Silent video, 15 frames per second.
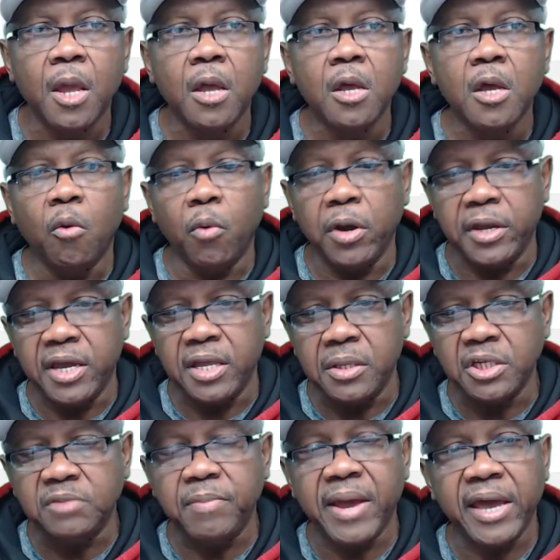Well, in this
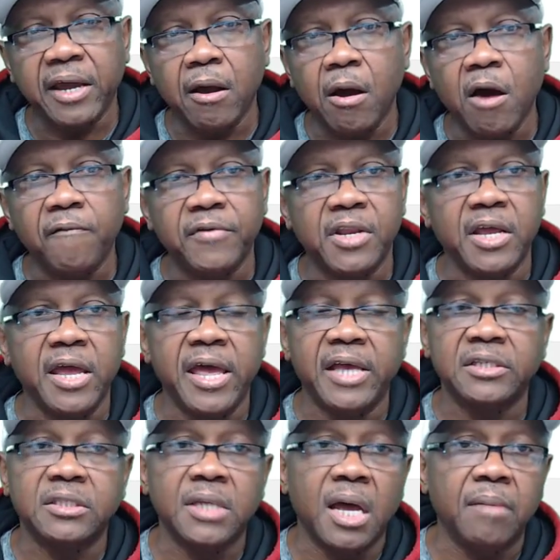back off, it has
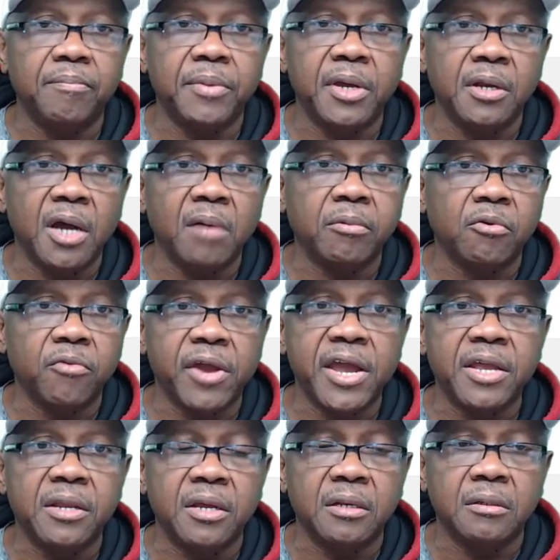not been
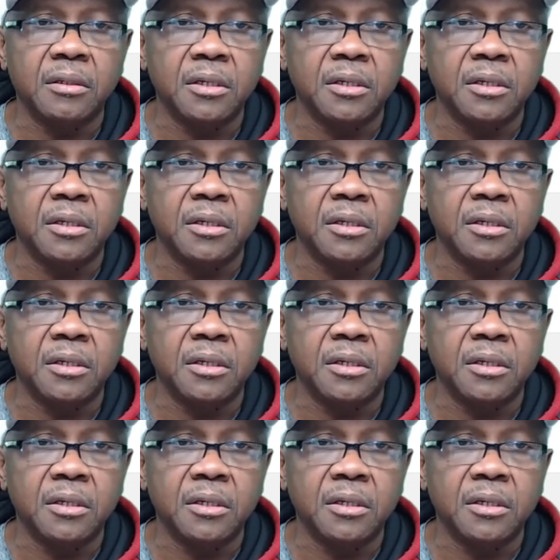upgraded.